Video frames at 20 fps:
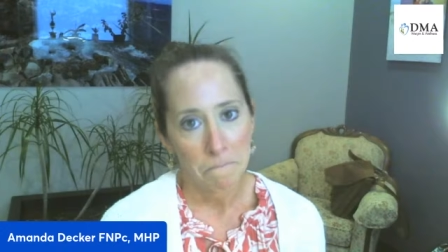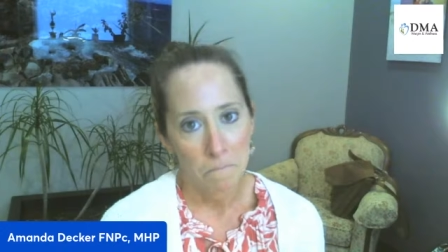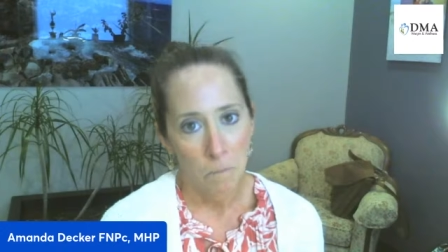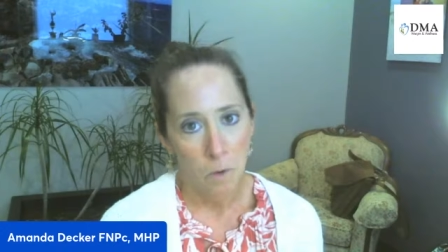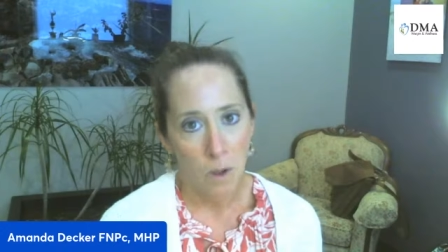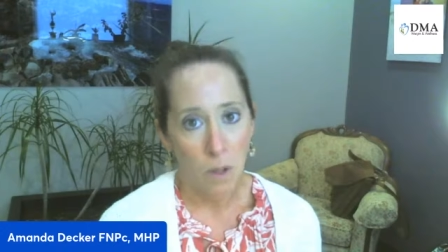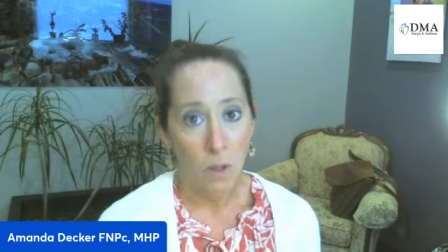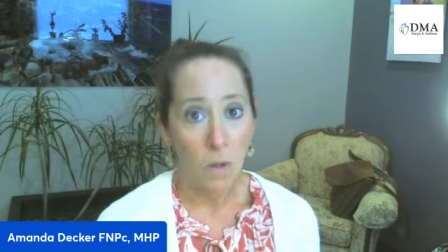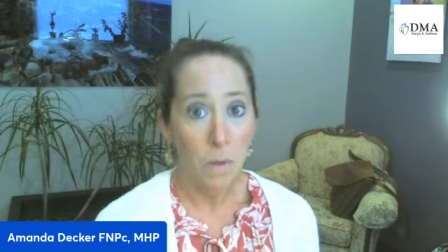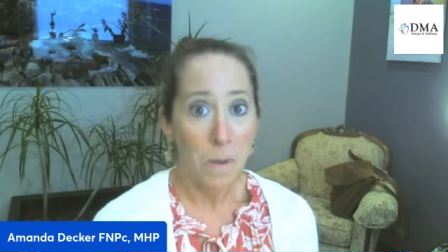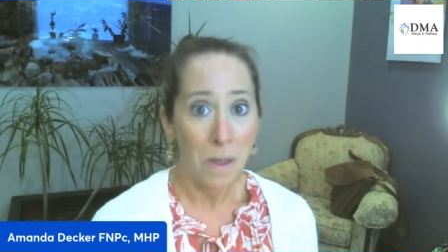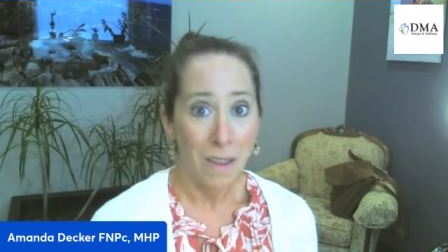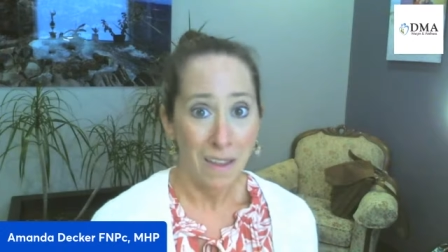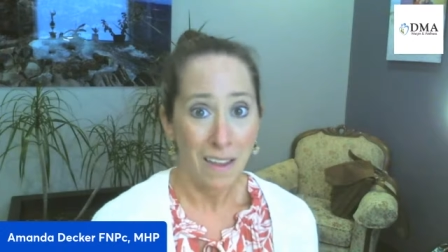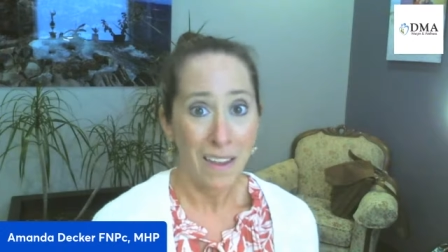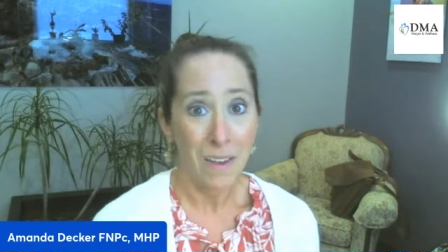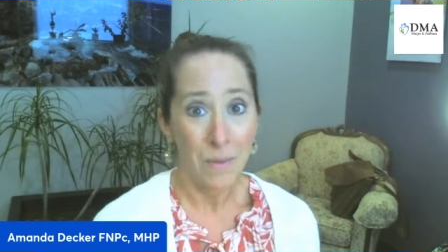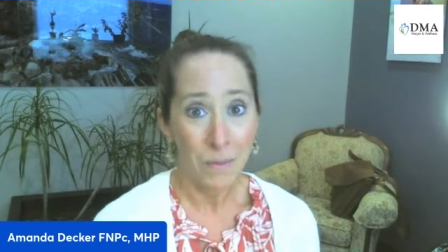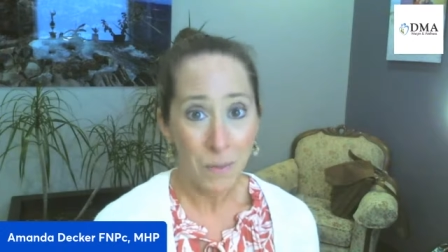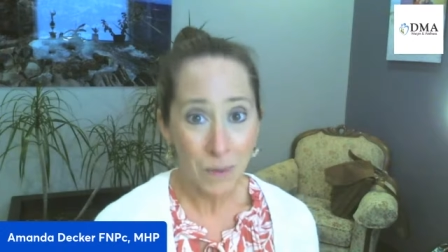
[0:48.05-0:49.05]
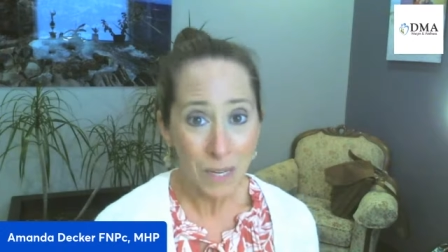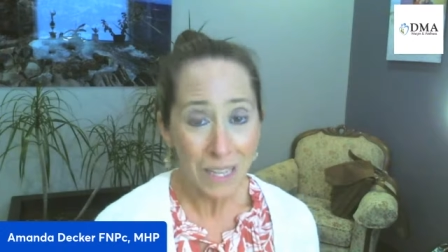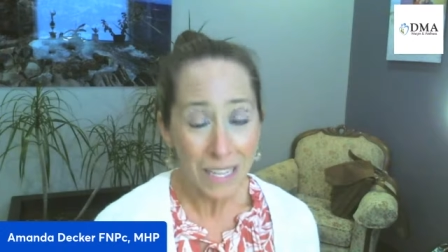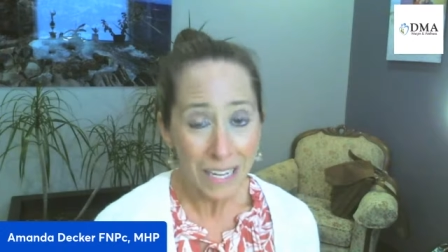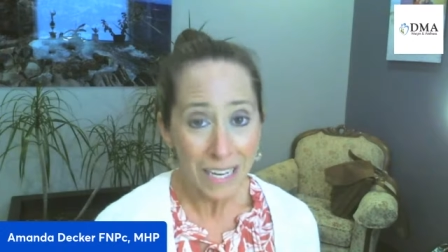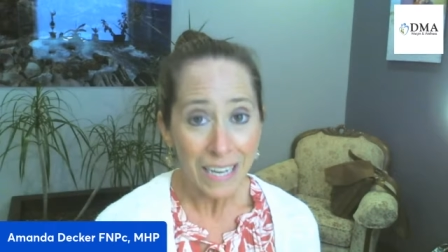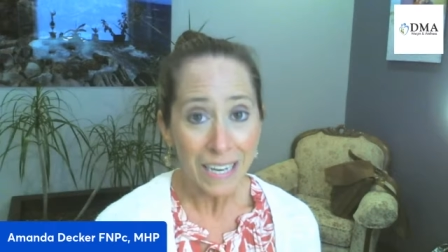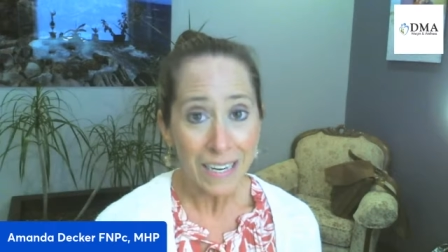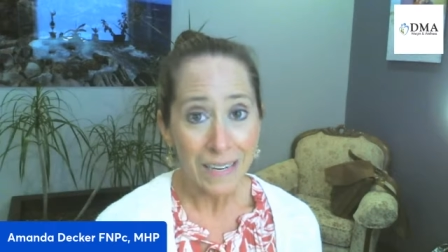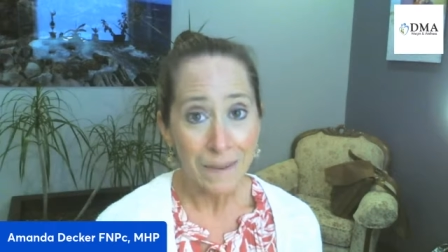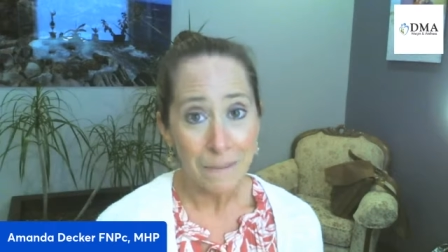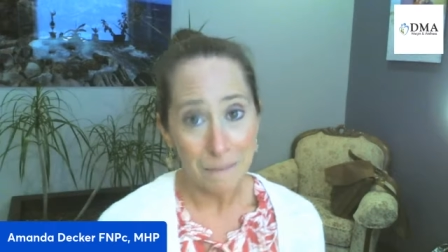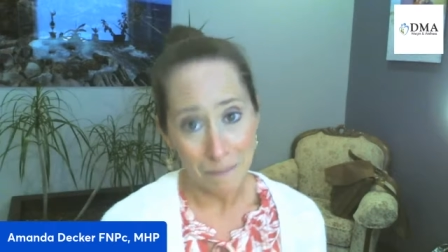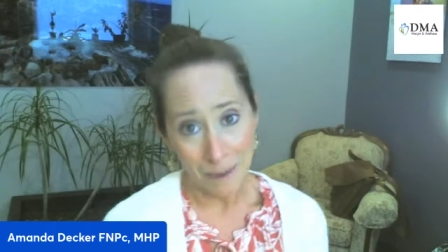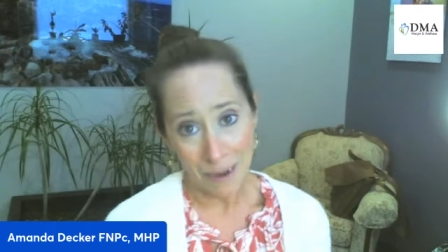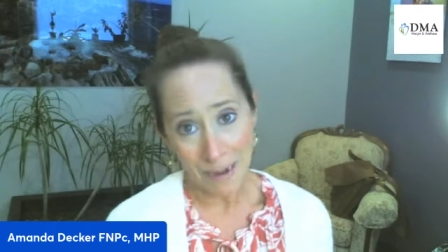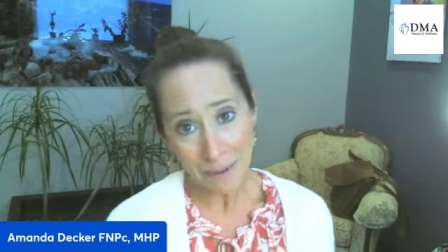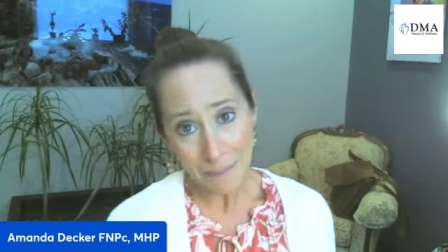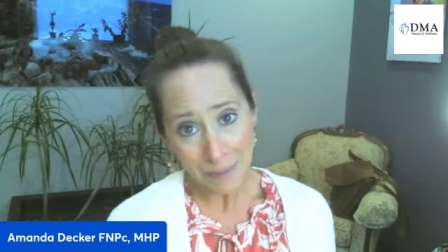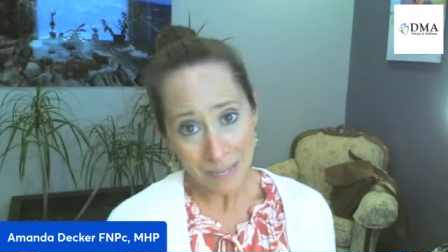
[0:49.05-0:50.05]
Well, it really
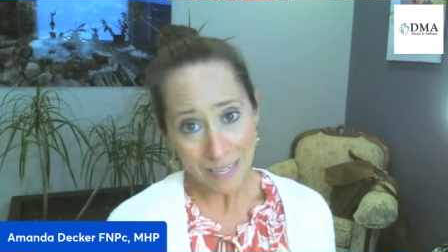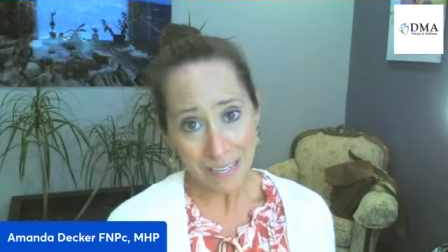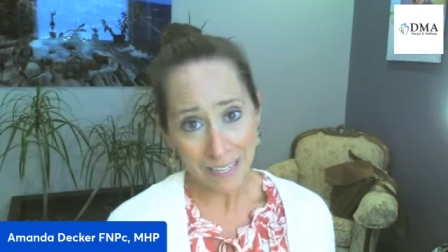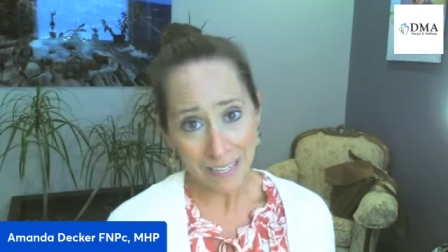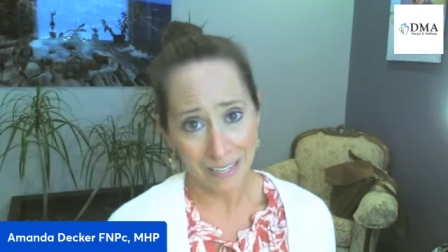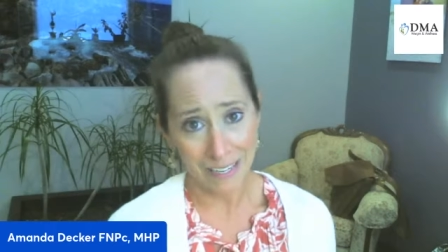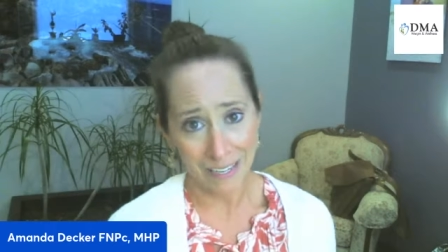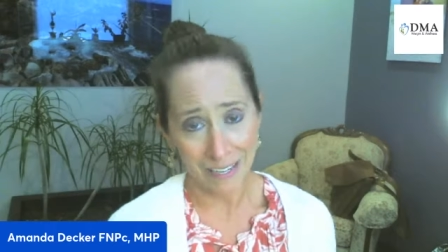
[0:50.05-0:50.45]
might be killing